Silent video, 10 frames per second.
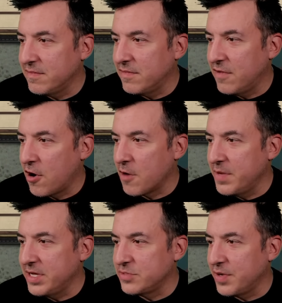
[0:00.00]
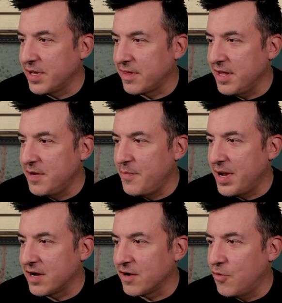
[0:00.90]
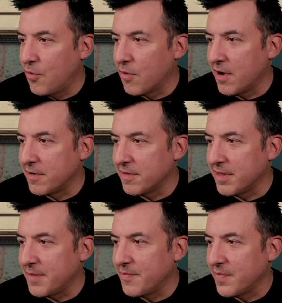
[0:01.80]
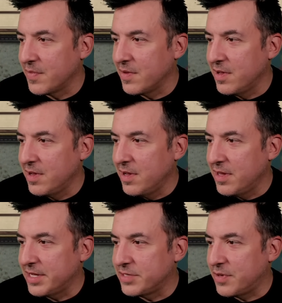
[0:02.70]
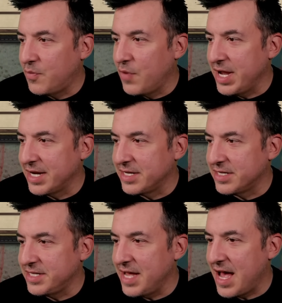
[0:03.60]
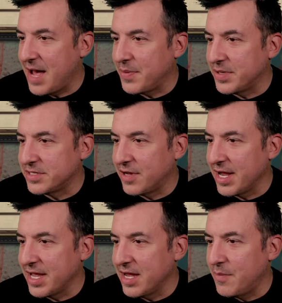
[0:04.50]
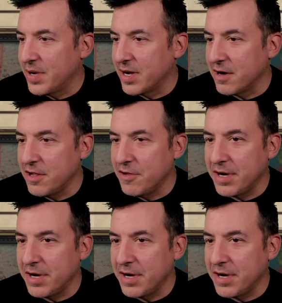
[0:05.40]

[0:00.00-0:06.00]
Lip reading: armies with independent corps under them. That's what I'm waiting to see happen so I can get a bigger unit.